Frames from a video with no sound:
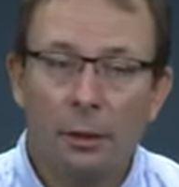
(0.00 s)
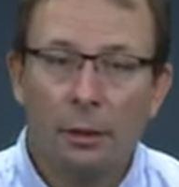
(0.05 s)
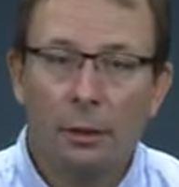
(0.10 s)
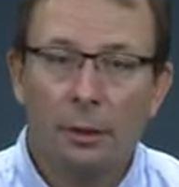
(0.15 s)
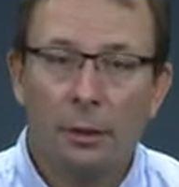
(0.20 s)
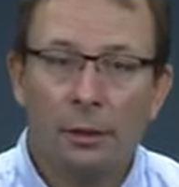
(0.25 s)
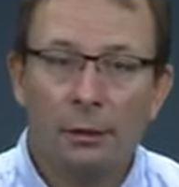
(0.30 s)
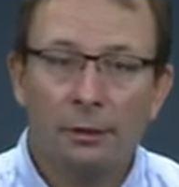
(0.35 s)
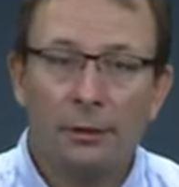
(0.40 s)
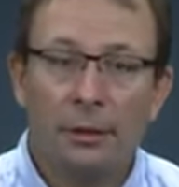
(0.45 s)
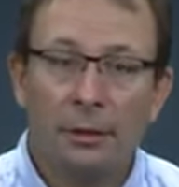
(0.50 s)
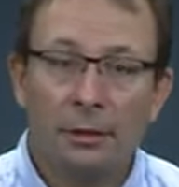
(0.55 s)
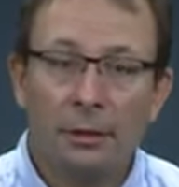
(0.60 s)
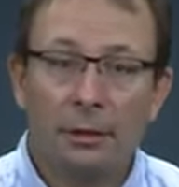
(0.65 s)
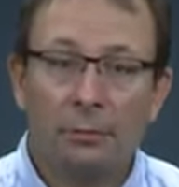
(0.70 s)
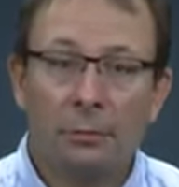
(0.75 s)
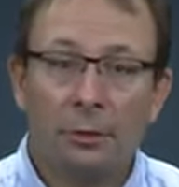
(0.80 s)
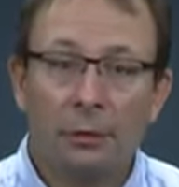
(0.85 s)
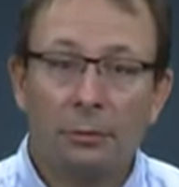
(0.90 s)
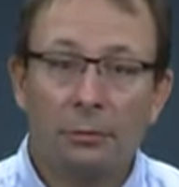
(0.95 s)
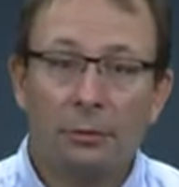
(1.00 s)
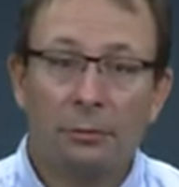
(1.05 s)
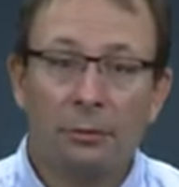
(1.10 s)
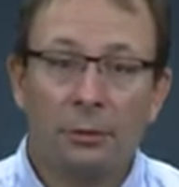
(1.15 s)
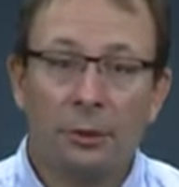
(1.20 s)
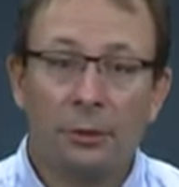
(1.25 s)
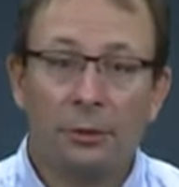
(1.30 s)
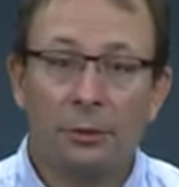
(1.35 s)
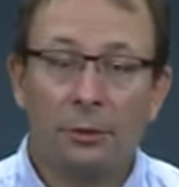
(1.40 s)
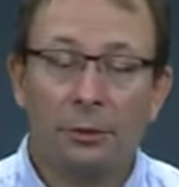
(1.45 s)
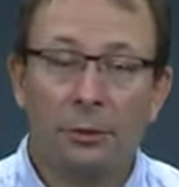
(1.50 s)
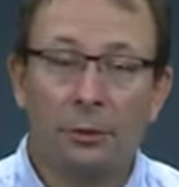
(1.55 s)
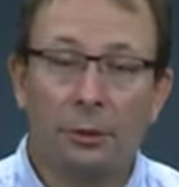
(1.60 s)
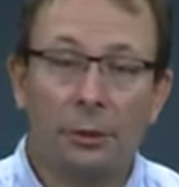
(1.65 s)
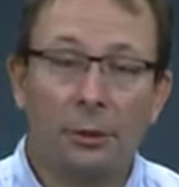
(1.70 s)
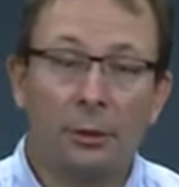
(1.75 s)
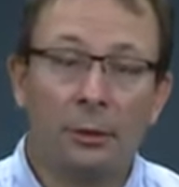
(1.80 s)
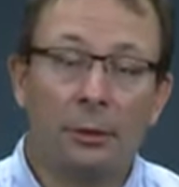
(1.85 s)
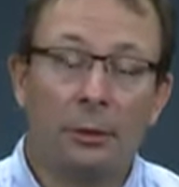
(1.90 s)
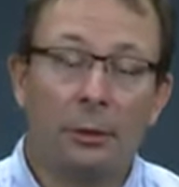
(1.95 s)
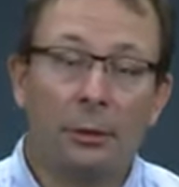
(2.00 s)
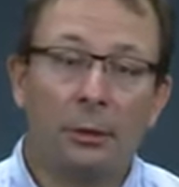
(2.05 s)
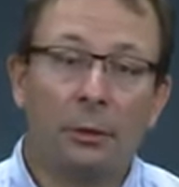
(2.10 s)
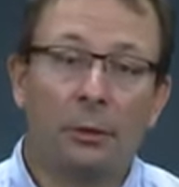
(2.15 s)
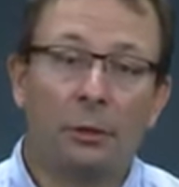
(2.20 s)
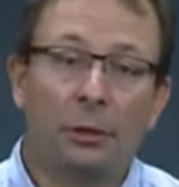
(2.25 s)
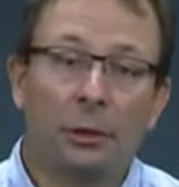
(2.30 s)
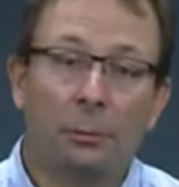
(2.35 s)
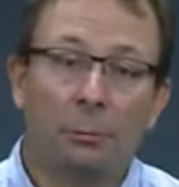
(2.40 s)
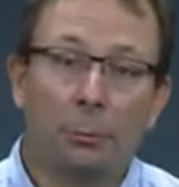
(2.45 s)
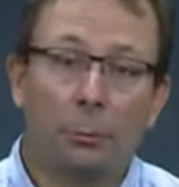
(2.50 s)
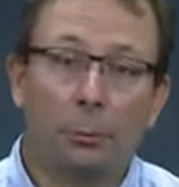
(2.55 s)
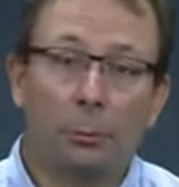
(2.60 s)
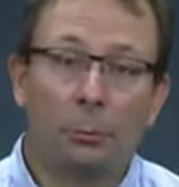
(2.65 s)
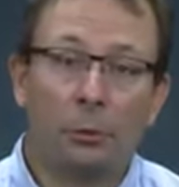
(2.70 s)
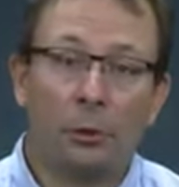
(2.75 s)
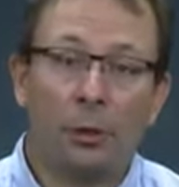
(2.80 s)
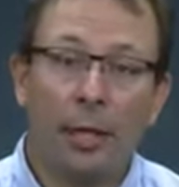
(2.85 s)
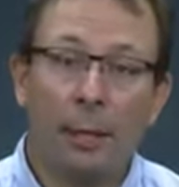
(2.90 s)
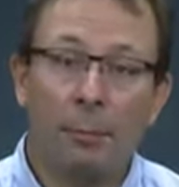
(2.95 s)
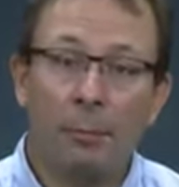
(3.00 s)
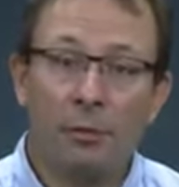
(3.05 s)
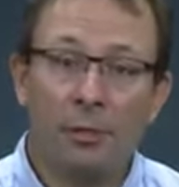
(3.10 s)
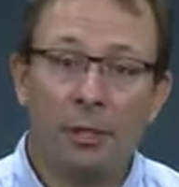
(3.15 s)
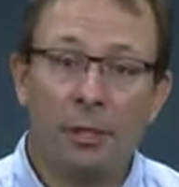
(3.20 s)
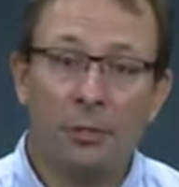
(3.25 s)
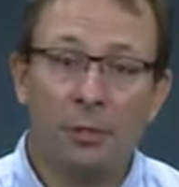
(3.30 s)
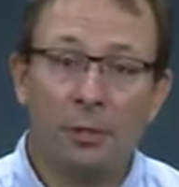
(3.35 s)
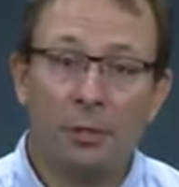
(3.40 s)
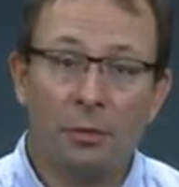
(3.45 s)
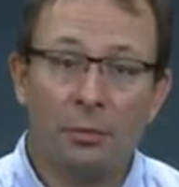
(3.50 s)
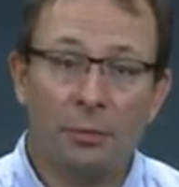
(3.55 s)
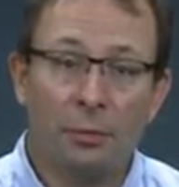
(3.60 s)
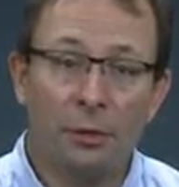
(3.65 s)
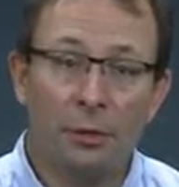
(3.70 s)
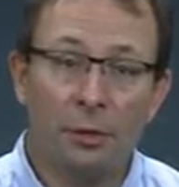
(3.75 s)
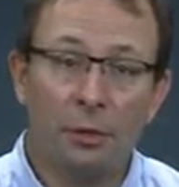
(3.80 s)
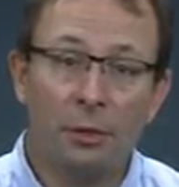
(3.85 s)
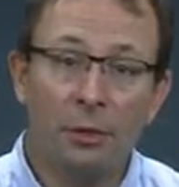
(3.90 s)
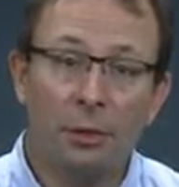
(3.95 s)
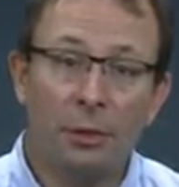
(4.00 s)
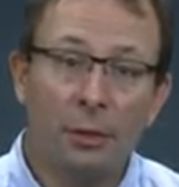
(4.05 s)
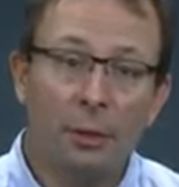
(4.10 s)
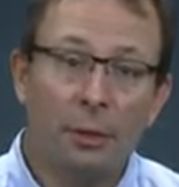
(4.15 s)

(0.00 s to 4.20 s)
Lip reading: Now, sensitivity refers to a concept called climate sensitivity,